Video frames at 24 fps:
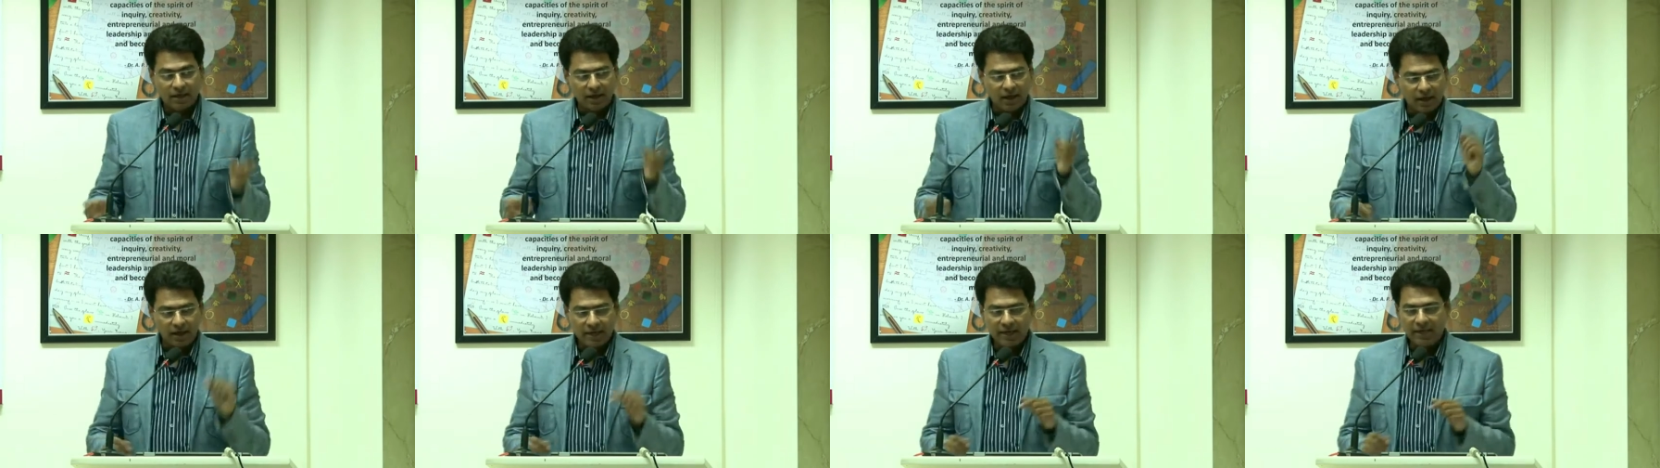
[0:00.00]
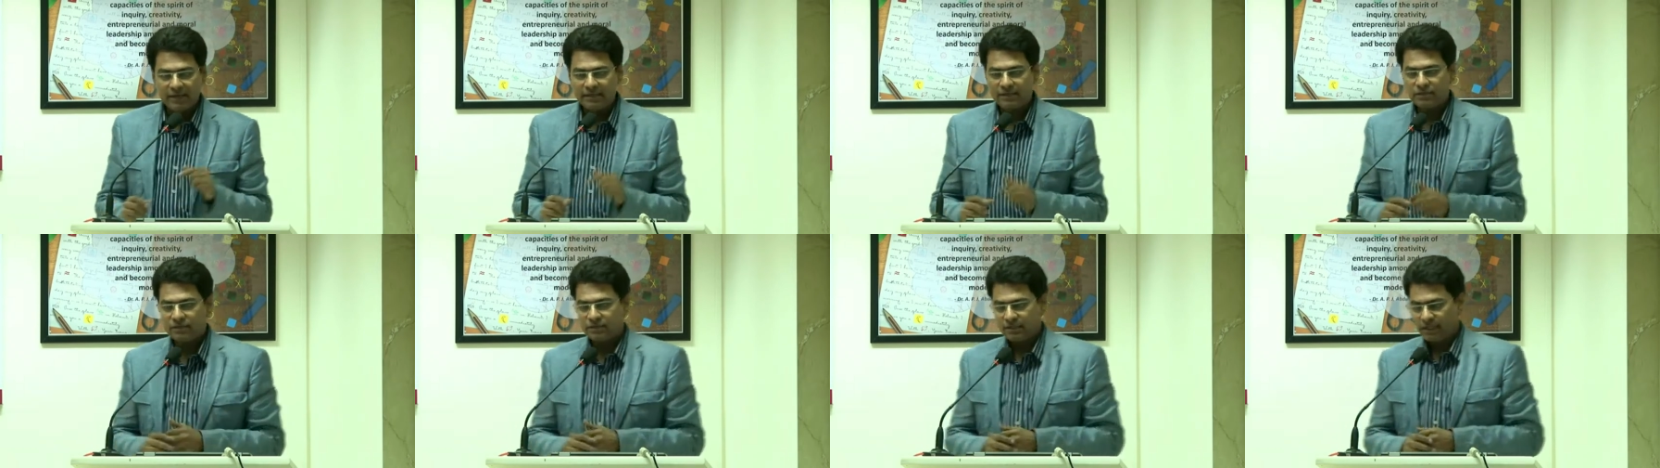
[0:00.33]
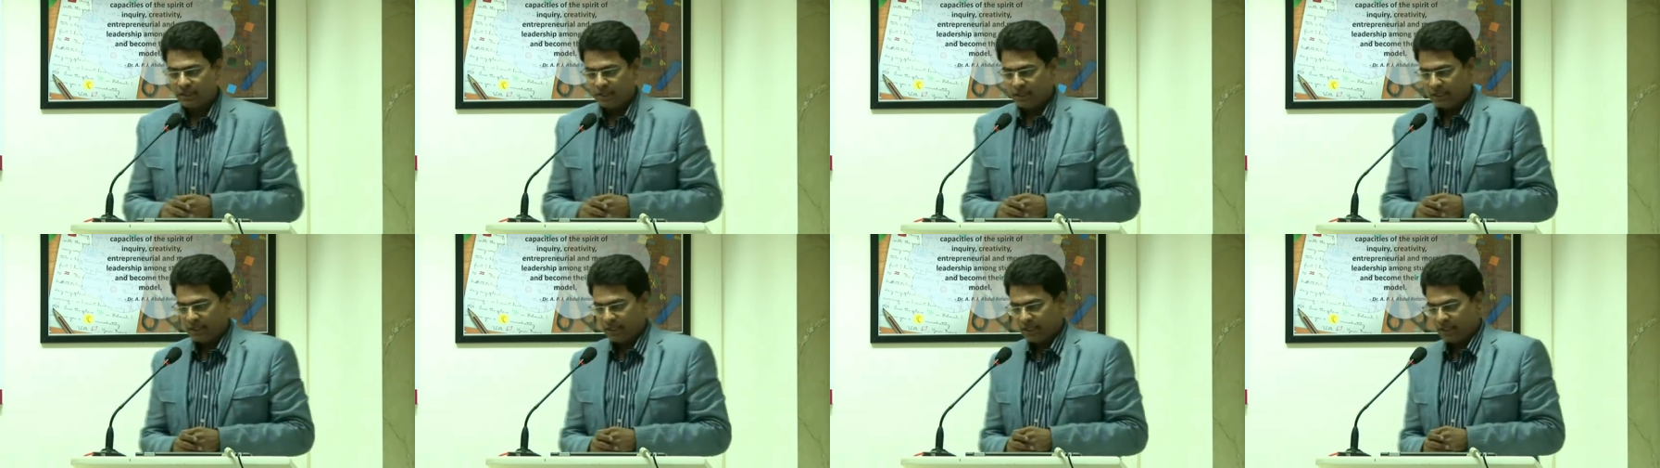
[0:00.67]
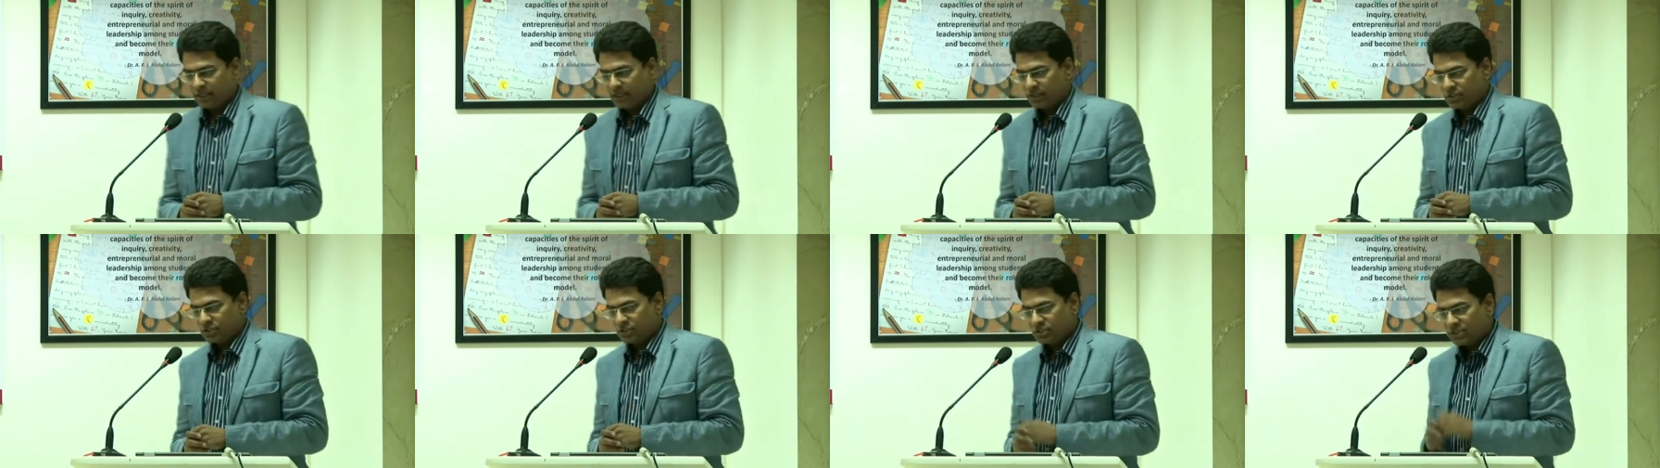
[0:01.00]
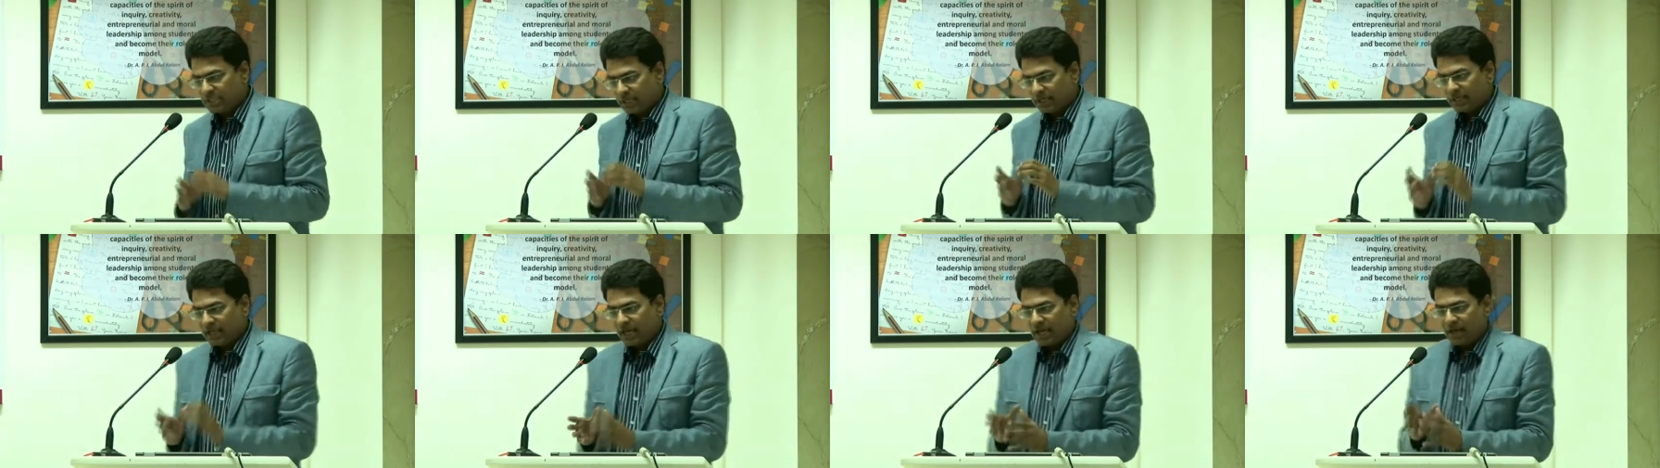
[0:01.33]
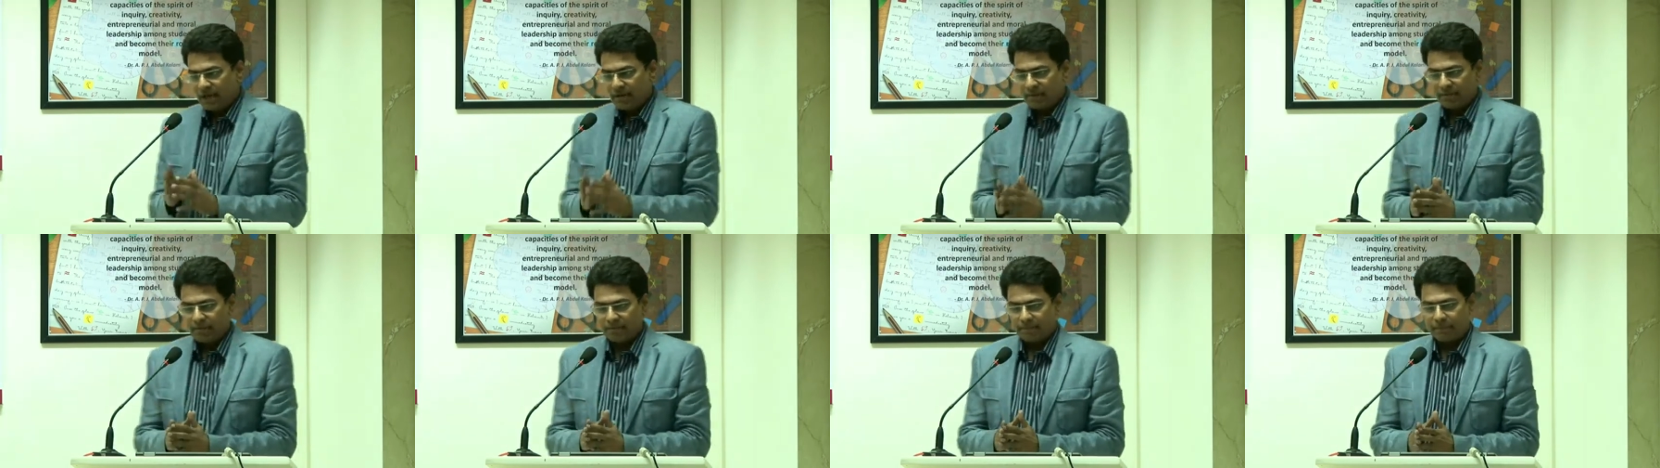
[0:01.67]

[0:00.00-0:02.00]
Again, Syria